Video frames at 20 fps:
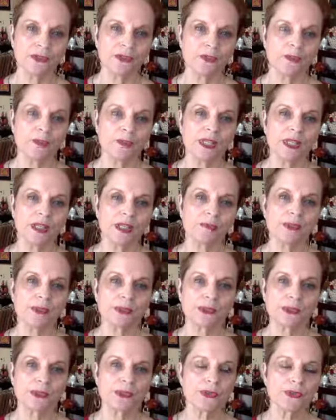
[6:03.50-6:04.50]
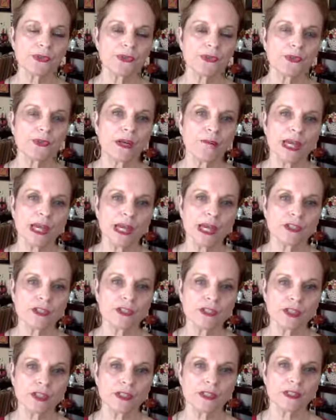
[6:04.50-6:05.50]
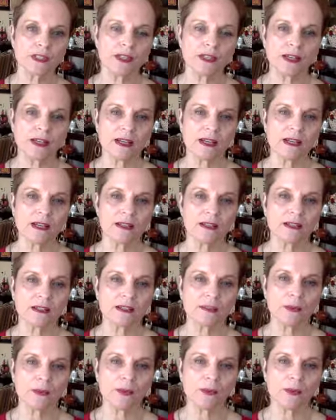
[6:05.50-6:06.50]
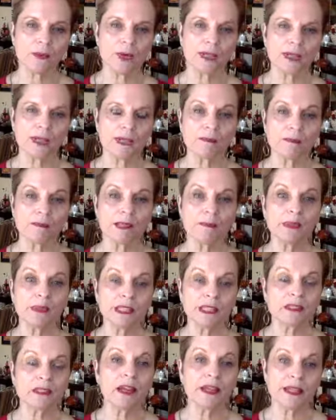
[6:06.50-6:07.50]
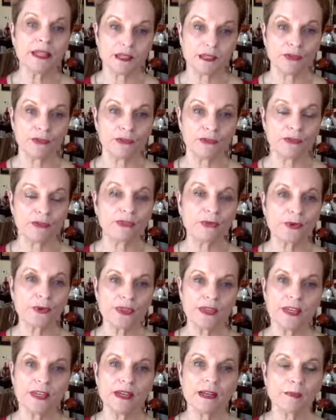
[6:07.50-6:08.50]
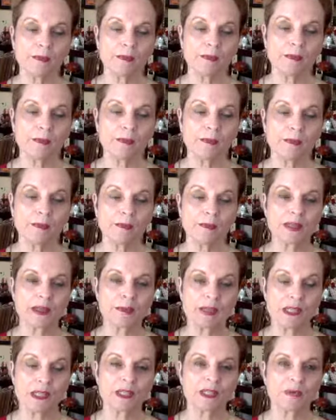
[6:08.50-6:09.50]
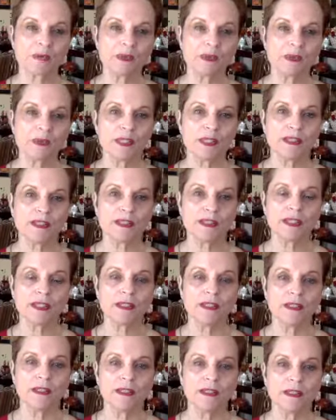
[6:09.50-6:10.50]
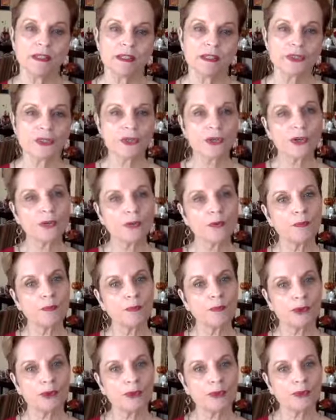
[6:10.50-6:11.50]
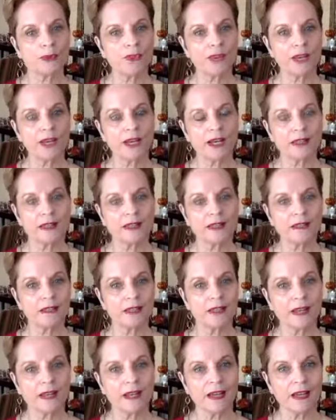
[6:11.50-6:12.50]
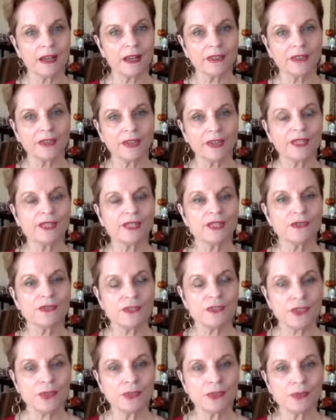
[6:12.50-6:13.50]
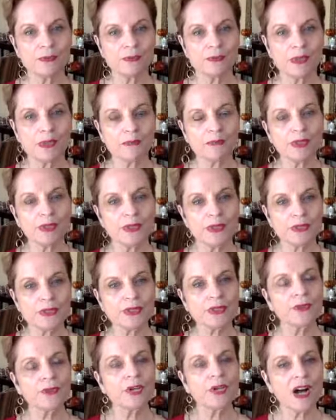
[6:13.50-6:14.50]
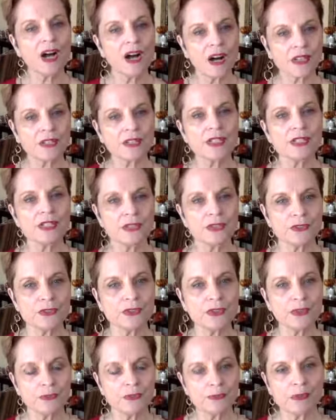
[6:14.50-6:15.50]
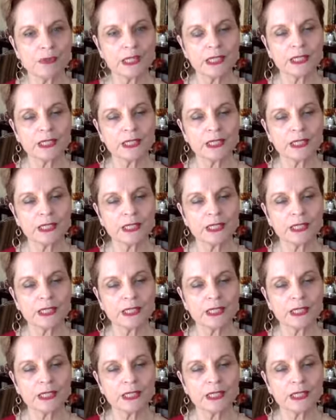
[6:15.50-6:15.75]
be able to imagine what it might be like for them, what they may be experiencing. So both that affective attunement, but also cognitive attunement.